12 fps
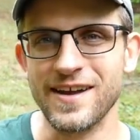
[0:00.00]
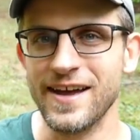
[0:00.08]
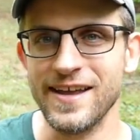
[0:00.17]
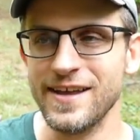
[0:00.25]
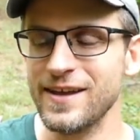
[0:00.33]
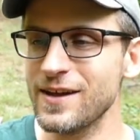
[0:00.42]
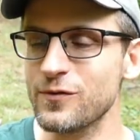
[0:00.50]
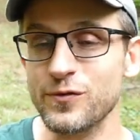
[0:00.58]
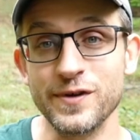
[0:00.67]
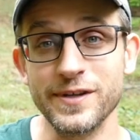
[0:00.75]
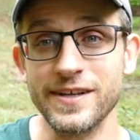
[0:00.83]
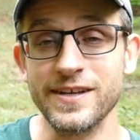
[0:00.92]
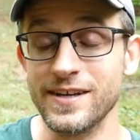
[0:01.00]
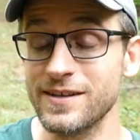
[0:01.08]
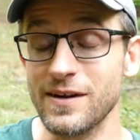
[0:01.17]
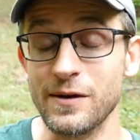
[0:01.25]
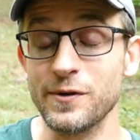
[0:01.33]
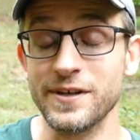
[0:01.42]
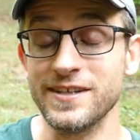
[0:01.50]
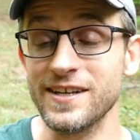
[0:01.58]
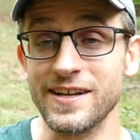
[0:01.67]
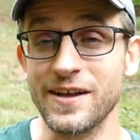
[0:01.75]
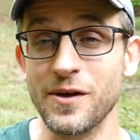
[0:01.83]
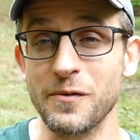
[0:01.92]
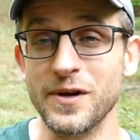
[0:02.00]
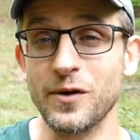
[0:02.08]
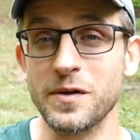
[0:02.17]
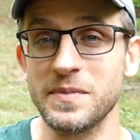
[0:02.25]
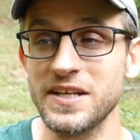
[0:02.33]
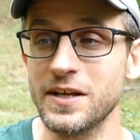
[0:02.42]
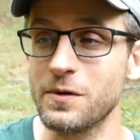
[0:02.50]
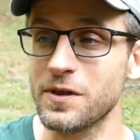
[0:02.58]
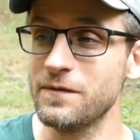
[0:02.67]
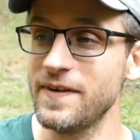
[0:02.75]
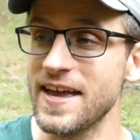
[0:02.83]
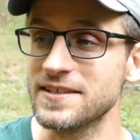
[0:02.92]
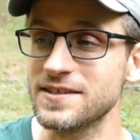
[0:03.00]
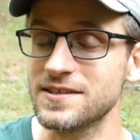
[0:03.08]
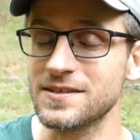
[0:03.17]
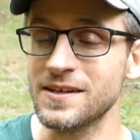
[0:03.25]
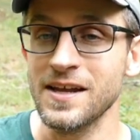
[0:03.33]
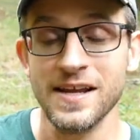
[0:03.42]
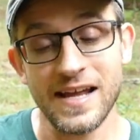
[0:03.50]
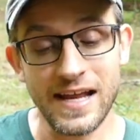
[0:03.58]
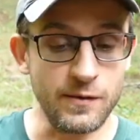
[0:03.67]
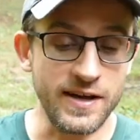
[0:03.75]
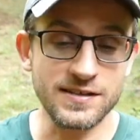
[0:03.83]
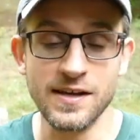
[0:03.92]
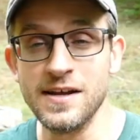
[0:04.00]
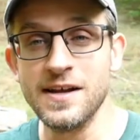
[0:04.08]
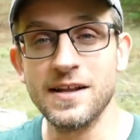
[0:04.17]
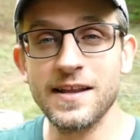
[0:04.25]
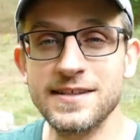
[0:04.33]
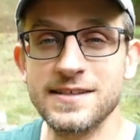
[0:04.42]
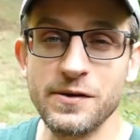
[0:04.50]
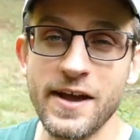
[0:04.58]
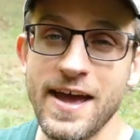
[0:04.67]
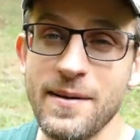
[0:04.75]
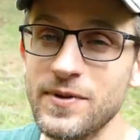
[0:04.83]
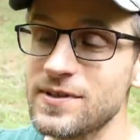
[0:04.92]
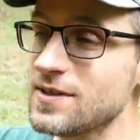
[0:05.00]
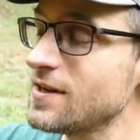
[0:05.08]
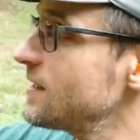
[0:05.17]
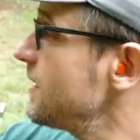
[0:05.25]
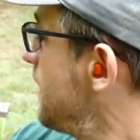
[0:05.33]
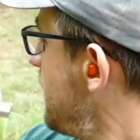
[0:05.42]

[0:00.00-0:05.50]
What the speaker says: I really didn't. I thought we'd only be dealing with the fast. Anyways, let's see what happens.